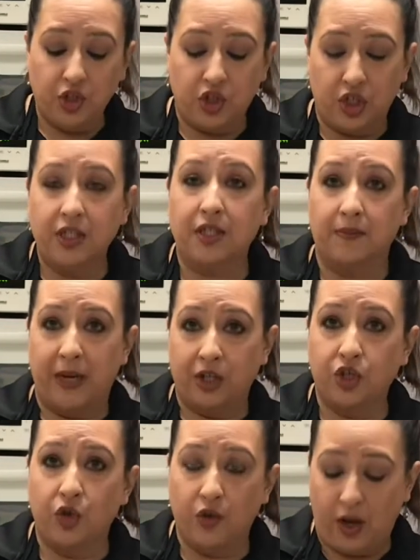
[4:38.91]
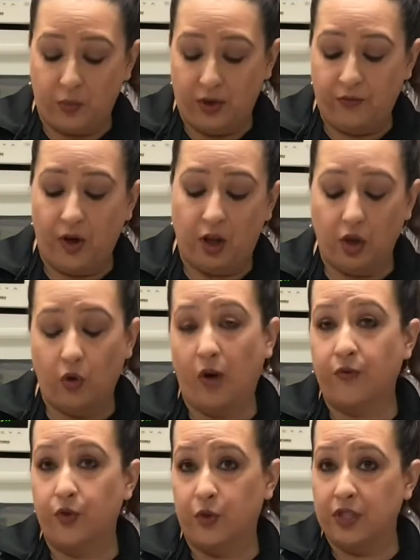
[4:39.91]
just to make sure that we follow our
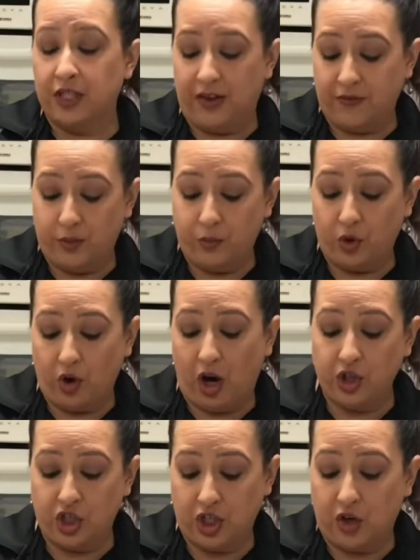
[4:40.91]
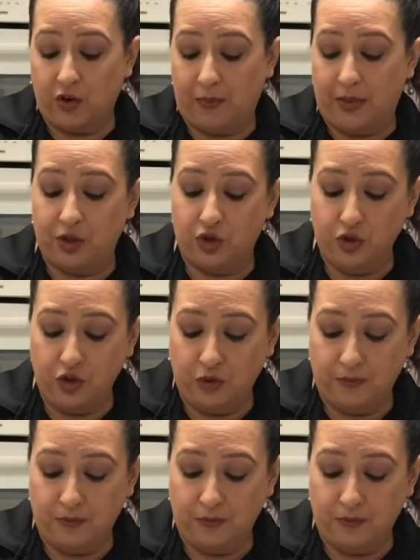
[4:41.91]
food safety precautionary measures.